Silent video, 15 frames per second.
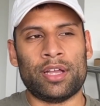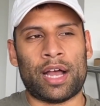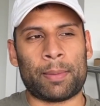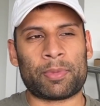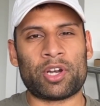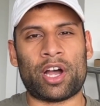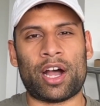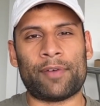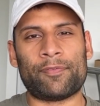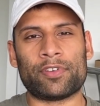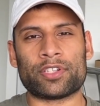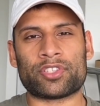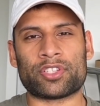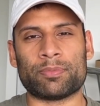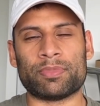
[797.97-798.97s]
I'm going to offer
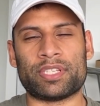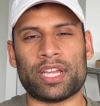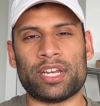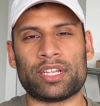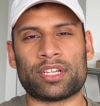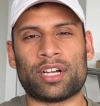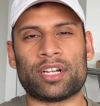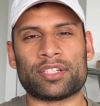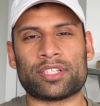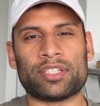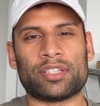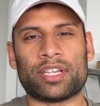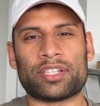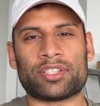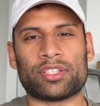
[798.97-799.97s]
some dating
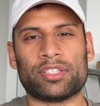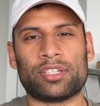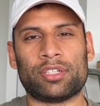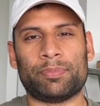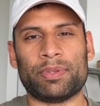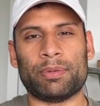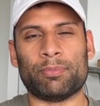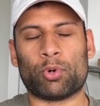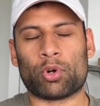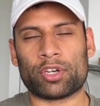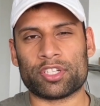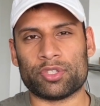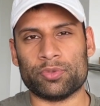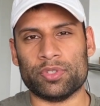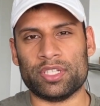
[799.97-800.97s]
content that's a little bit more
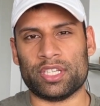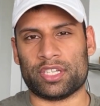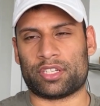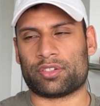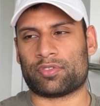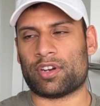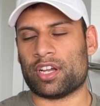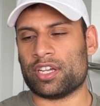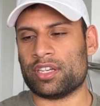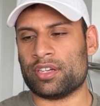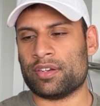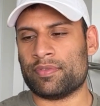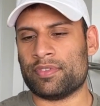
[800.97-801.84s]
unique, right?